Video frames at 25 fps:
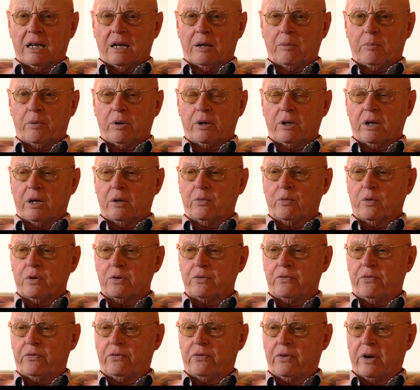it was
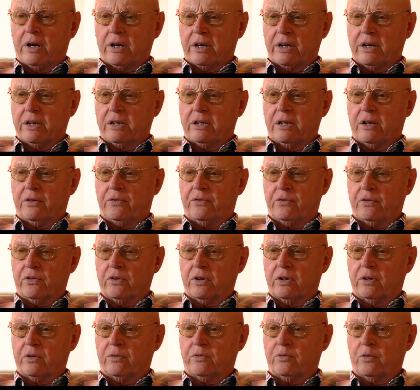very
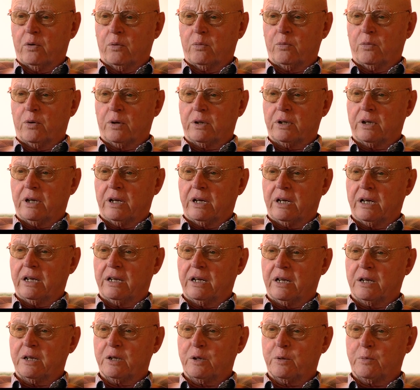different from what I had
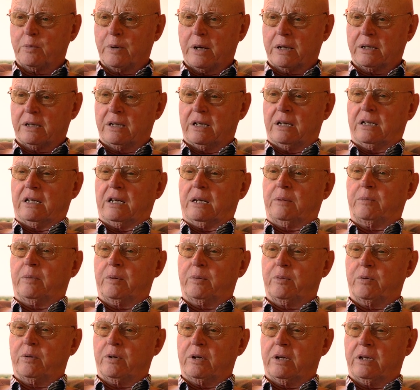expected. Let me
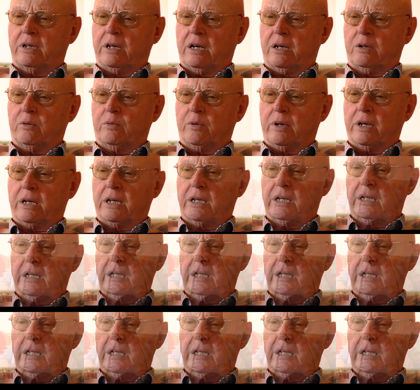put it that way.